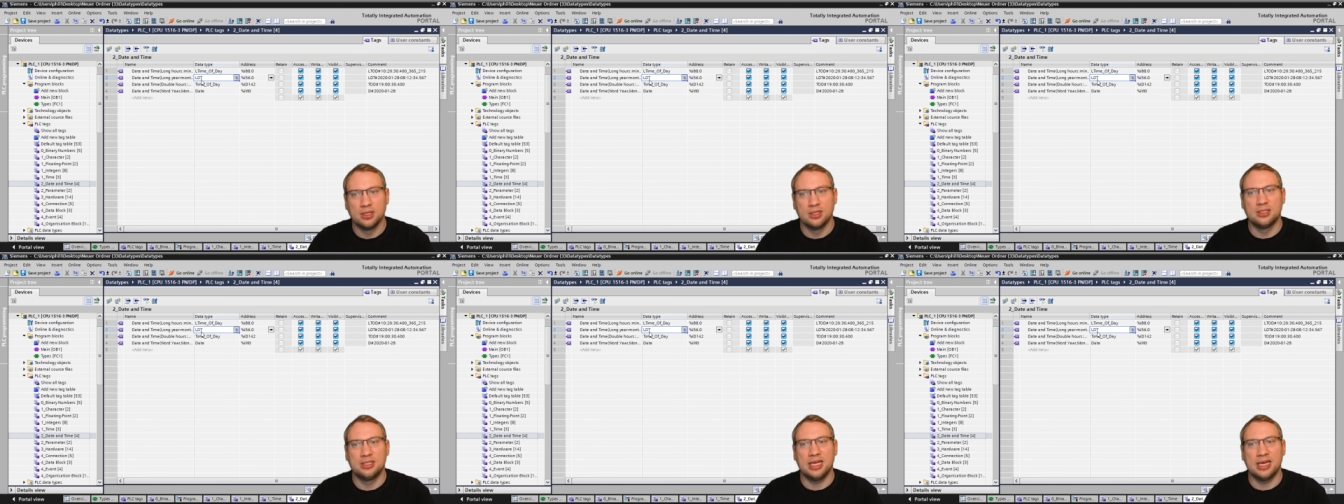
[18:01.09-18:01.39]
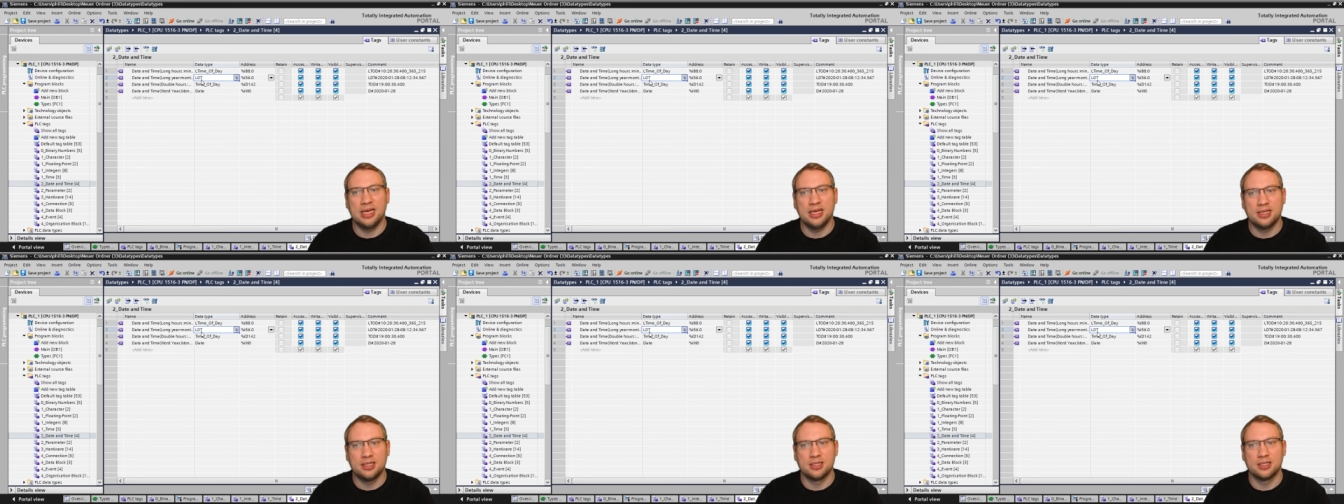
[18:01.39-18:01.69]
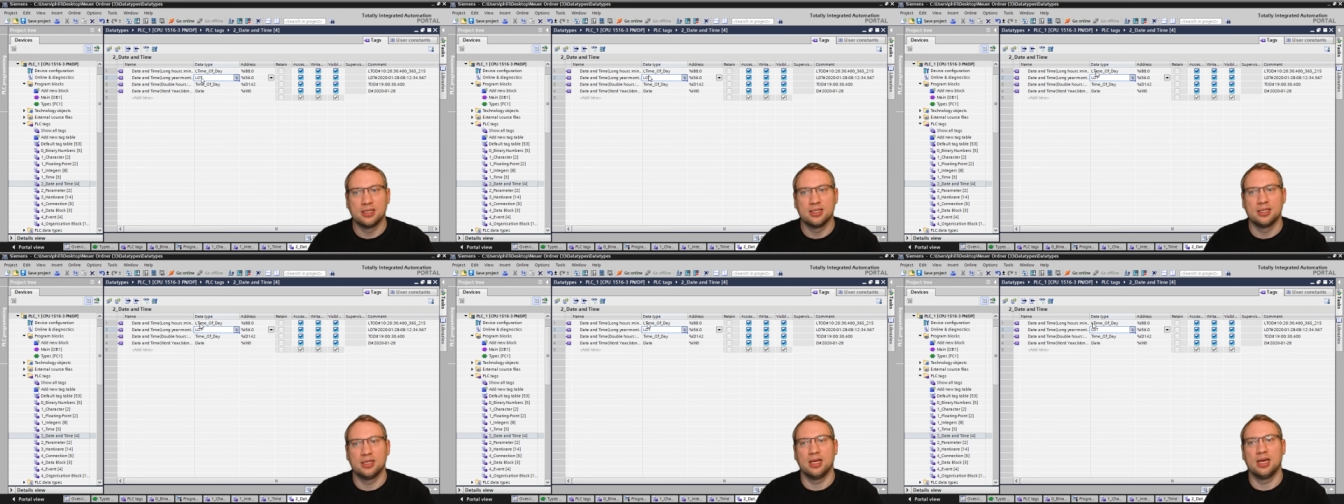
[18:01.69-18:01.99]
date,
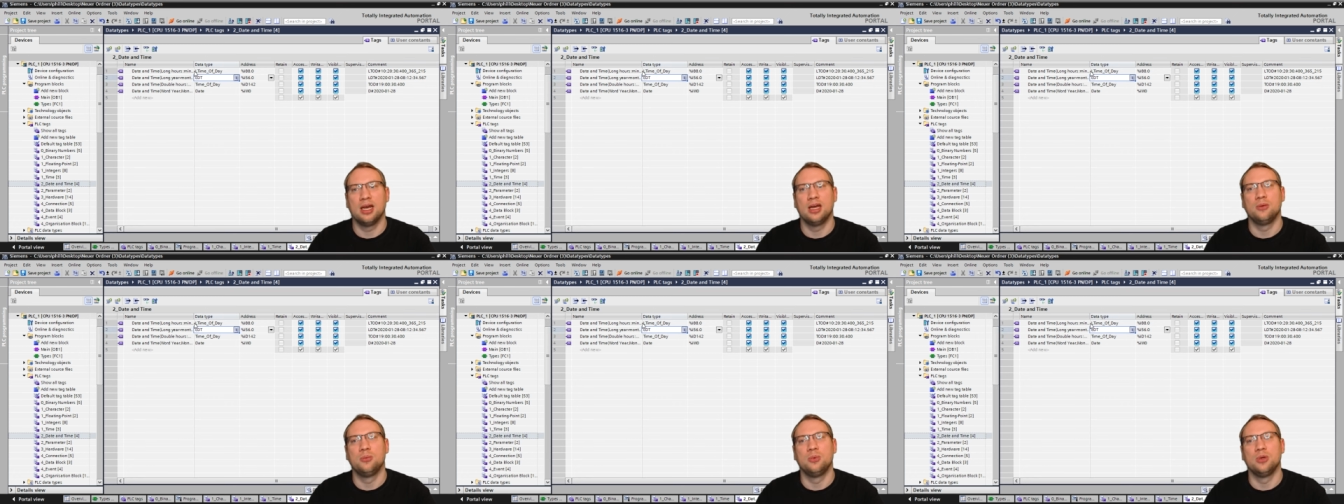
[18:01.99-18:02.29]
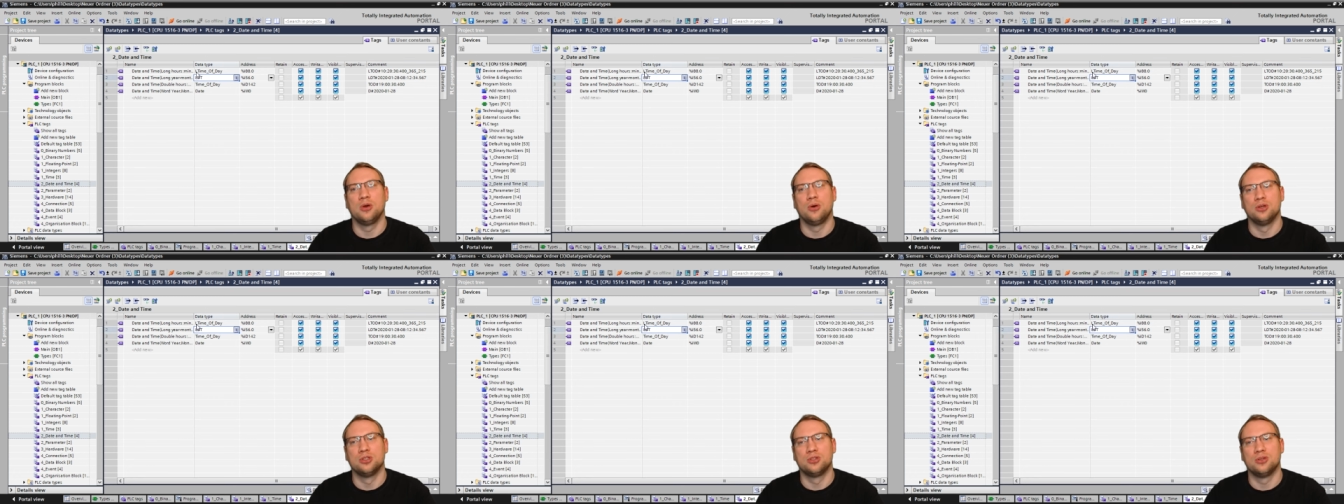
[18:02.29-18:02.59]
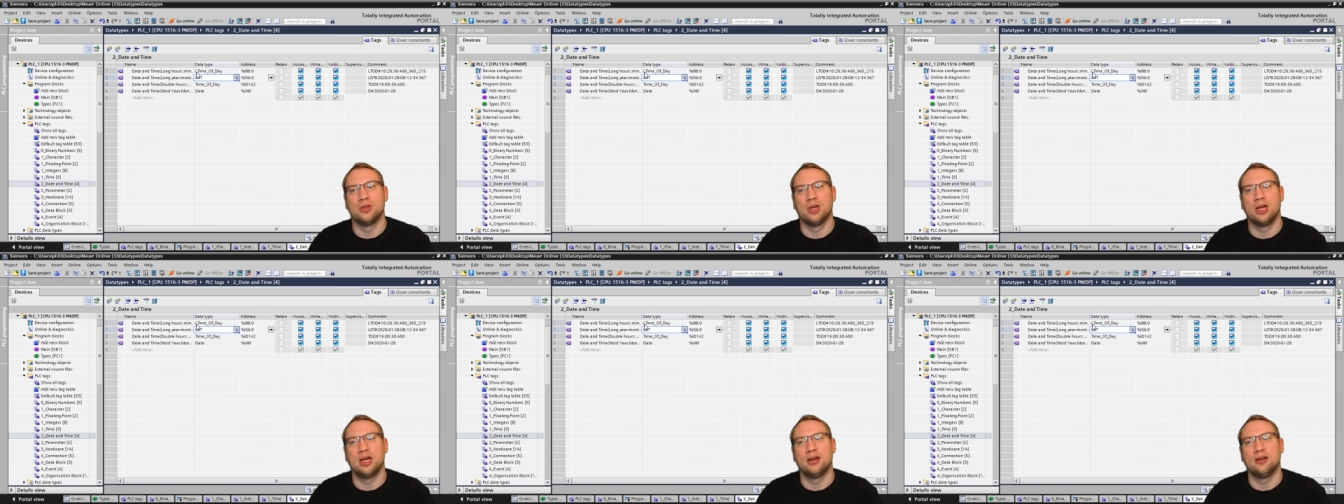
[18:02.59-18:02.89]
and we also
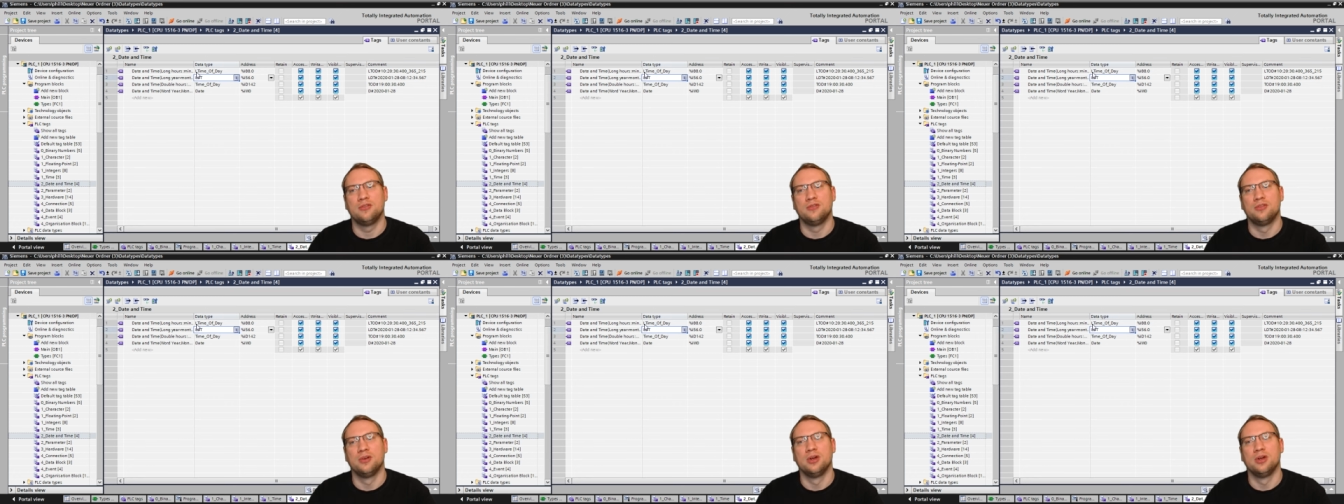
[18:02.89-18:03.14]
have